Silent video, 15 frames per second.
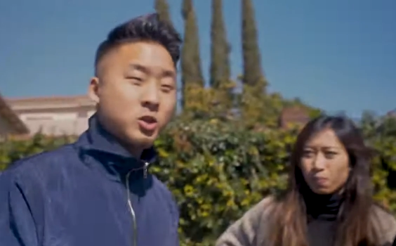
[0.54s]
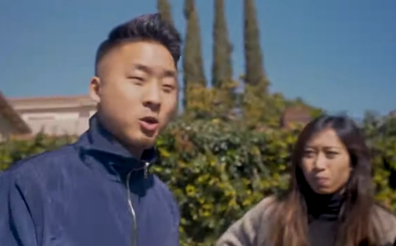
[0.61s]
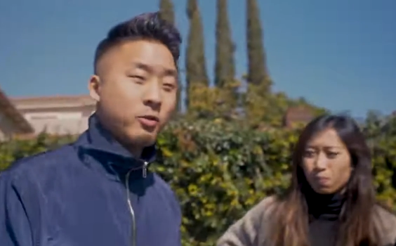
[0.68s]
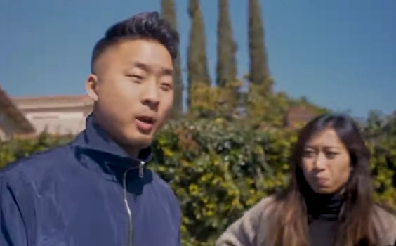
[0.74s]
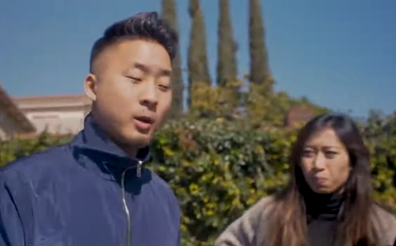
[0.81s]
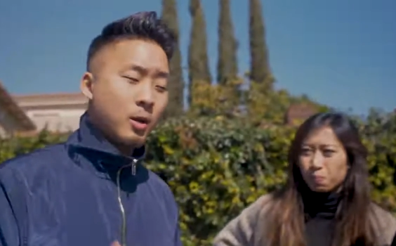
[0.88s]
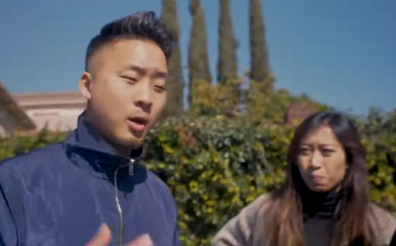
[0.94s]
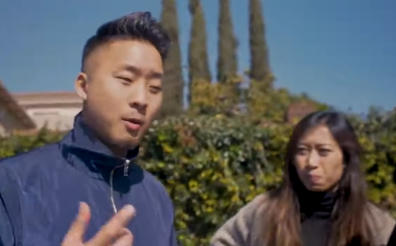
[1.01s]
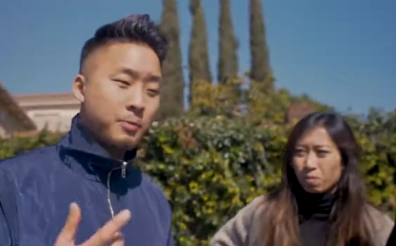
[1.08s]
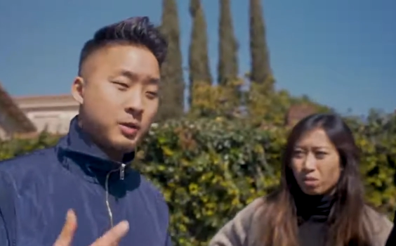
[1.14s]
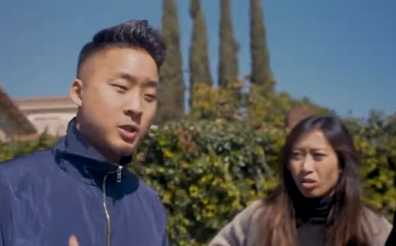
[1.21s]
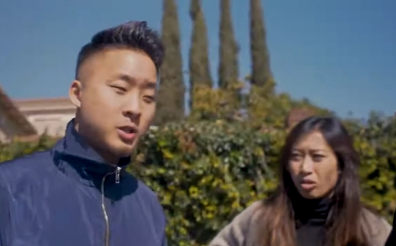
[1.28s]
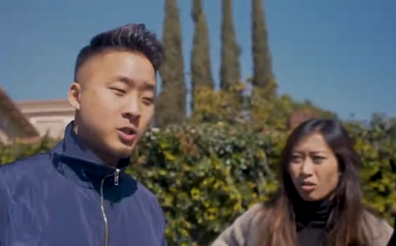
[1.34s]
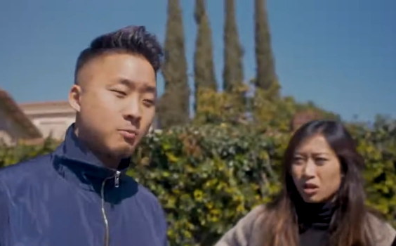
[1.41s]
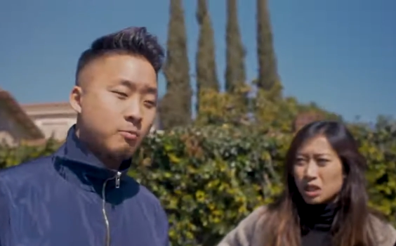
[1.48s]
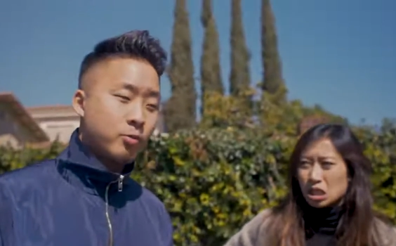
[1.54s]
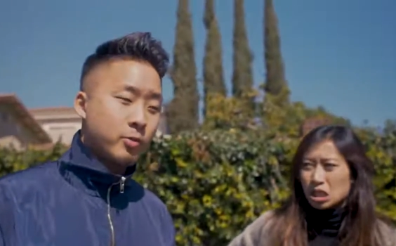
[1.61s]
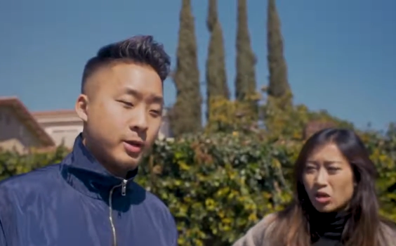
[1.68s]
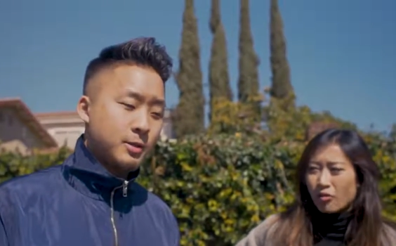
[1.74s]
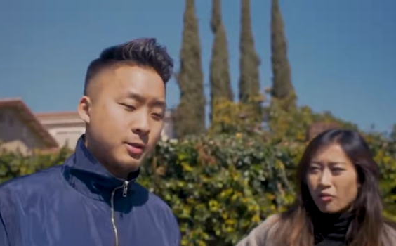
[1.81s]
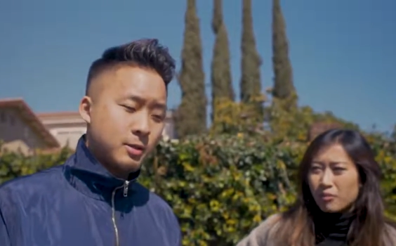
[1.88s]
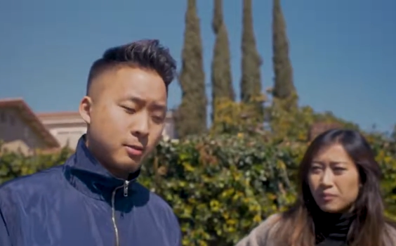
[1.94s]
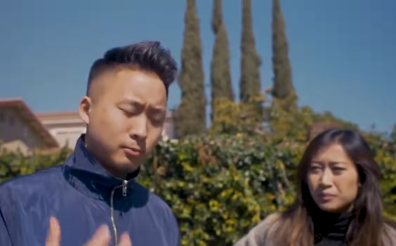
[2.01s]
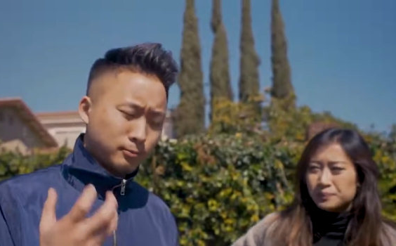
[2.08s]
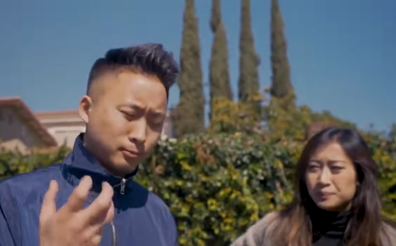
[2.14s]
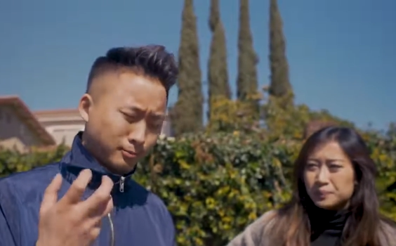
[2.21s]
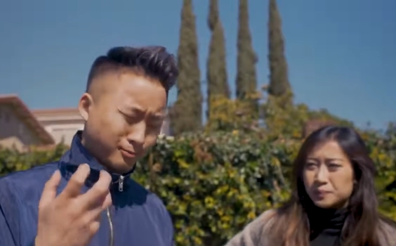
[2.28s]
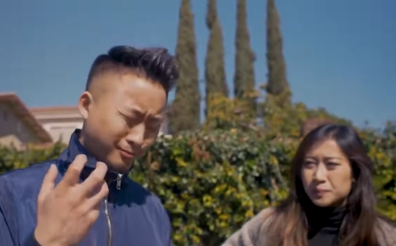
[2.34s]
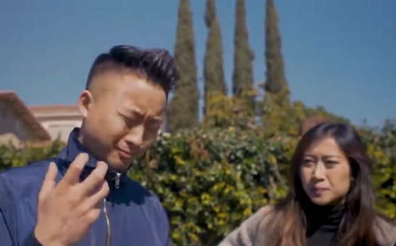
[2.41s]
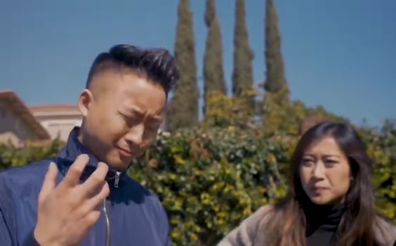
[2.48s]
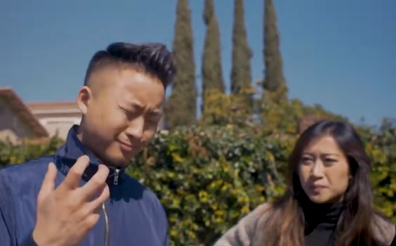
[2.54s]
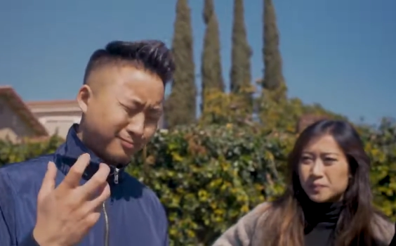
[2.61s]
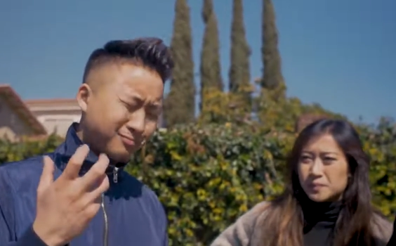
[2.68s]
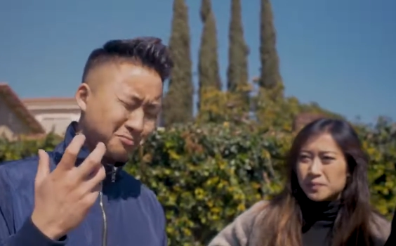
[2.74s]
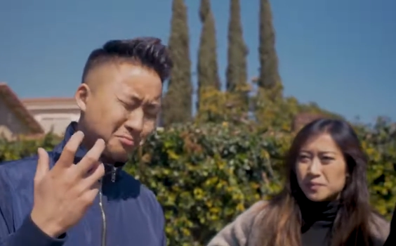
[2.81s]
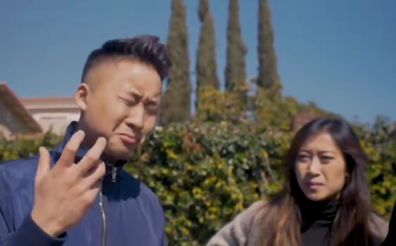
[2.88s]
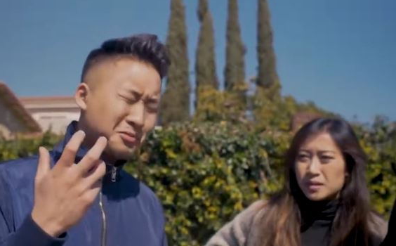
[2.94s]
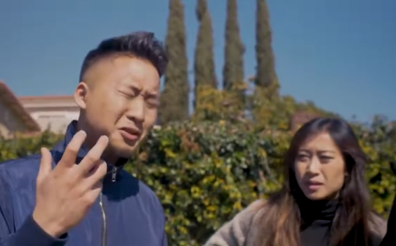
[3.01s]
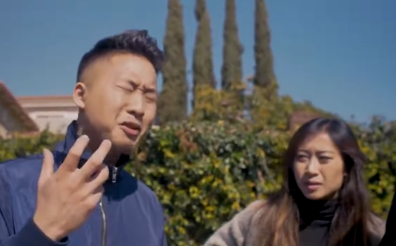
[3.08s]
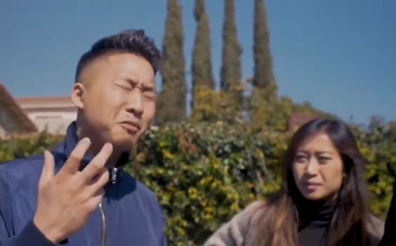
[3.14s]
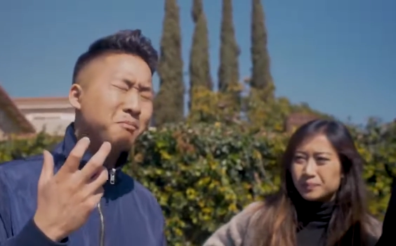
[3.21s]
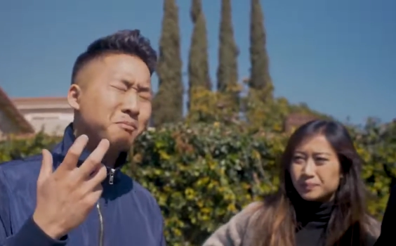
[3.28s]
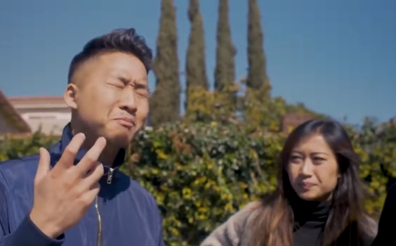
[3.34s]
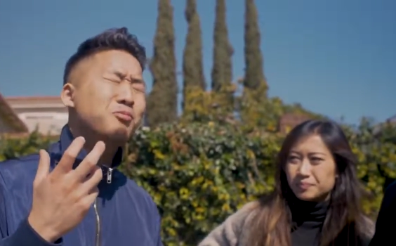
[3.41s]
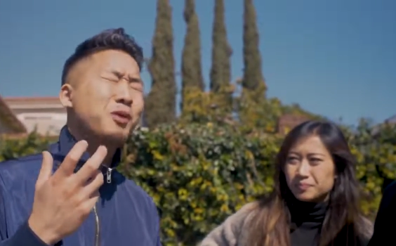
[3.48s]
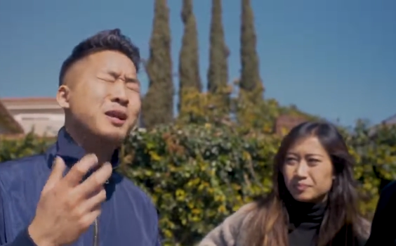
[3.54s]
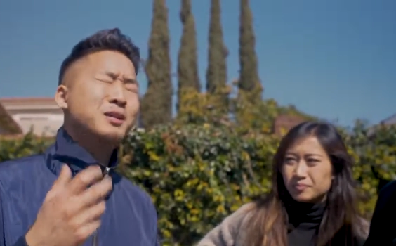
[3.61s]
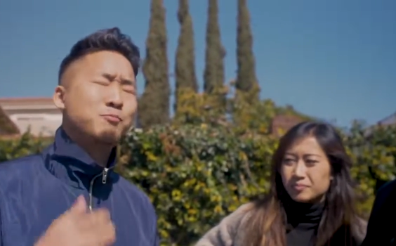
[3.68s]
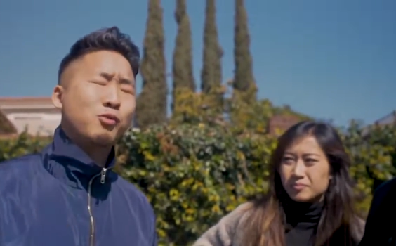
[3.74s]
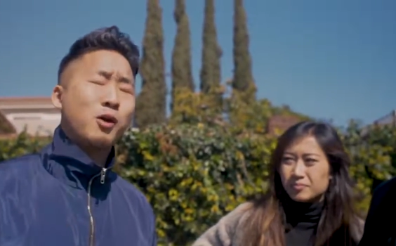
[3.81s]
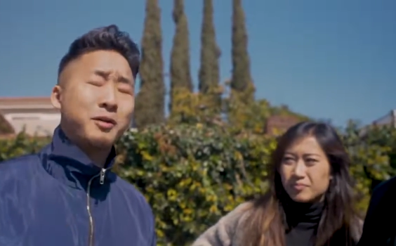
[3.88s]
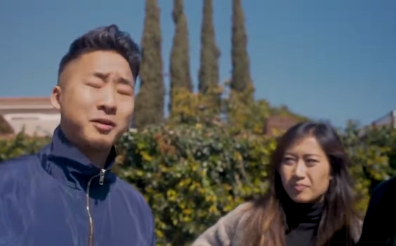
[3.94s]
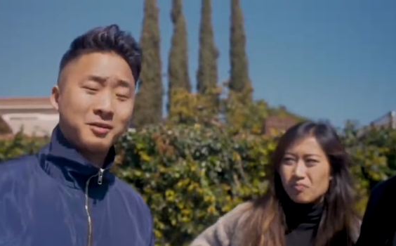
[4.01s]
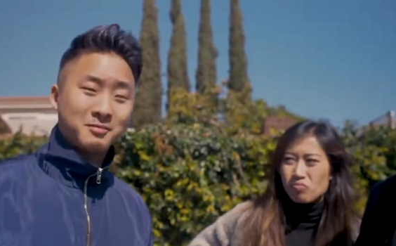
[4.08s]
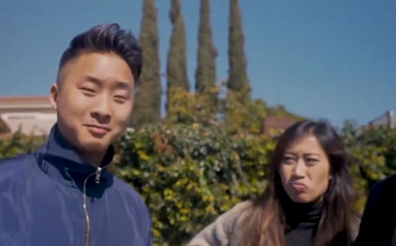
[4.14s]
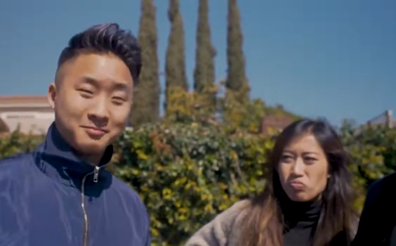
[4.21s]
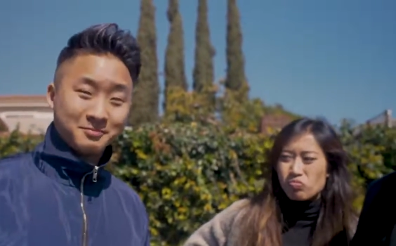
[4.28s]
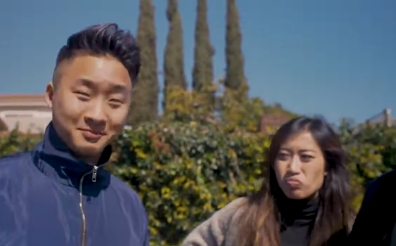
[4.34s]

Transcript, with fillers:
Speaker 1: to show you that competition breeds the best product.